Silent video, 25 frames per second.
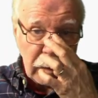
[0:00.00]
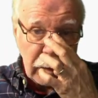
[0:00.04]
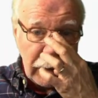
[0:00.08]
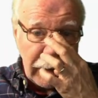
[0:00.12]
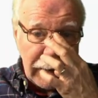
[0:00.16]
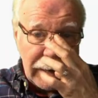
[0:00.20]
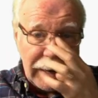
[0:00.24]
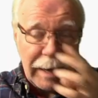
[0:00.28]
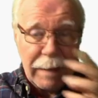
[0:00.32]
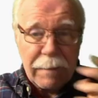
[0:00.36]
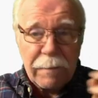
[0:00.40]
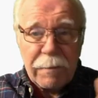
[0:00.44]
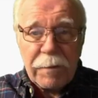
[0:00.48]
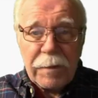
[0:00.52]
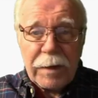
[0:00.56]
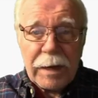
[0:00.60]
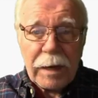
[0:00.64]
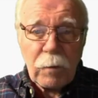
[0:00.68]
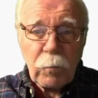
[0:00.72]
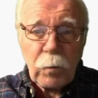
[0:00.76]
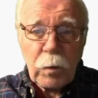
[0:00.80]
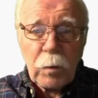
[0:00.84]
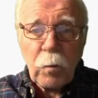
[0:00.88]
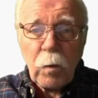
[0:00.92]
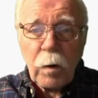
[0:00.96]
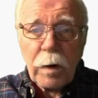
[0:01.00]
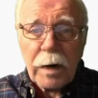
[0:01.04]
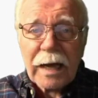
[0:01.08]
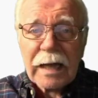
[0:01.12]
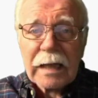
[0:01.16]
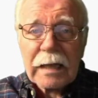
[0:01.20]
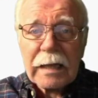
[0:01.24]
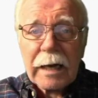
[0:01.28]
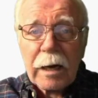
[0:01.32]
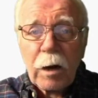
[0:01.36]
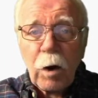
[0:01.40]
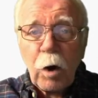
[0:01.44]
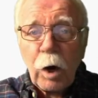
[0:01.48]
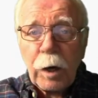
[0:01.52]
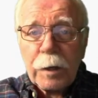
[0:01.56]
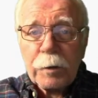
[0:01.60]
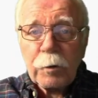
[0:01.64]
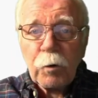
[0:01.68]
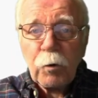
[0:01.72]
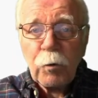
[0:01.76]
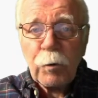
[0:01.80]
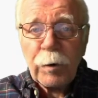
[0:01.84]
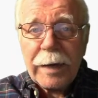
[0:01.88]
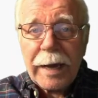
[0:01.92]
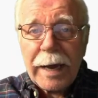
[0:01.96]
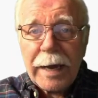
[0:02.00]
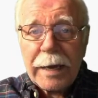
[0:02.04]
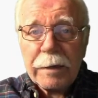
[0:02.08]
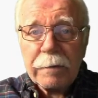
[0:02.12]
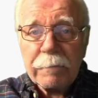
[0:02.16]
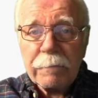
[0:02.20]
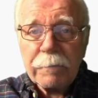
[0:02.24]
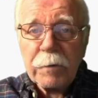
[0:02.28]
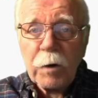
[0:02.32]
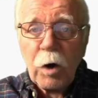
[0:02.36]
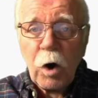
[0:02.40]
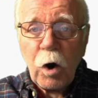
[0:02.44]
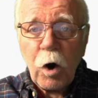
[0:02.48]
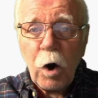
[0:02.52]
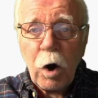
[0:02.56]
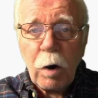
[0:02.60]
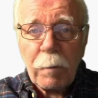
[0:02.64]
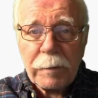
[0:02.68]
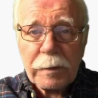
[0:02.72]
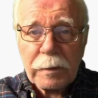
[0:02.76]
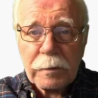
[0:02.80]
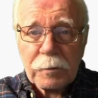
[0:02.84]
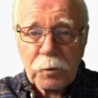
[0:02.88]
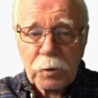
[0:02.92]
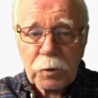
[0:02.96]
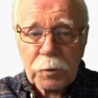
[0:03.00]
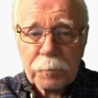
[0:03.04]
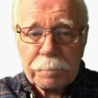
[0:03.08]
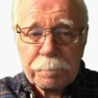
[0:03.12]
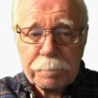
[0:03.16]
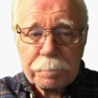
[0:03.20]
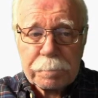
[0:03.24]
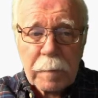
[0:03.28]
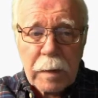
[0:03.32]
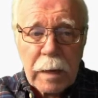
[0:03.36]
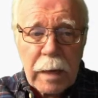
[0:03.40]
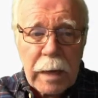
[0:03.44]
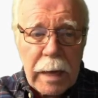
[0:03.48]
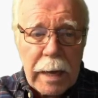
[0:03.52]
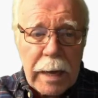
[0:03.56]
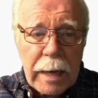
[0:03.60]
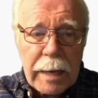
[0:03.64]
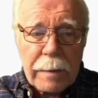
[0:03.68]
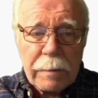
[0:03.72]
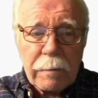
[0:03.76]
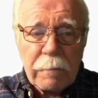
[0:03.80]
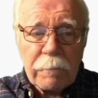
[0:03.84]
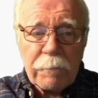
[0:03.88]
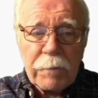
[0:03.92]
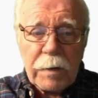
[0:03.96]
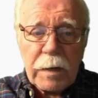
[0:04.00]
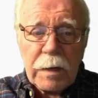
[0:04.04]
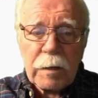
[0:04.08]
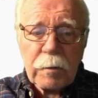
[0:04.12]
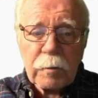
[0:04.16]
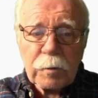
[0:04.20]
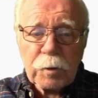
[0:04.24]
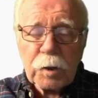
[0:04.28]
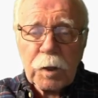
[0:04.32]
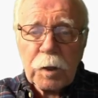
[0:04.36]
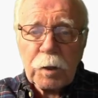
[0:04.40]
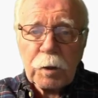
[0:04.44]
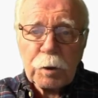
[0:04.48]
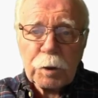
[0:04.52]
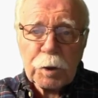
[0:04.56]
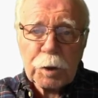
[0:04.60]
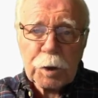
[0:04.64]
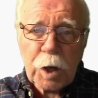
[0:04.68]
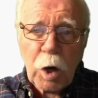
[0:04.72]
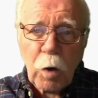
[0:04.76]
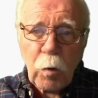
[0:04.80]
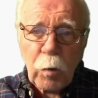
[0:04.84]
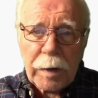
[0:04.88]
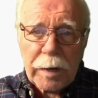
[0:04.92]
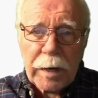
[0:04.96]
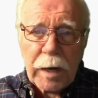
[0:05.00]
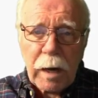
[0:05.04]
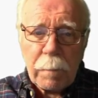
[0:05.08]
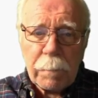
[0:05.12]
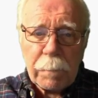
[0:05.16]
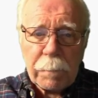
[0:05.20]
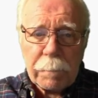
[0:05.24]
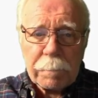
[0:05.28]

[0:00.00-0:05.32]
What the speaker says: and then we want to click on Creative Commons. And the videos that are showing up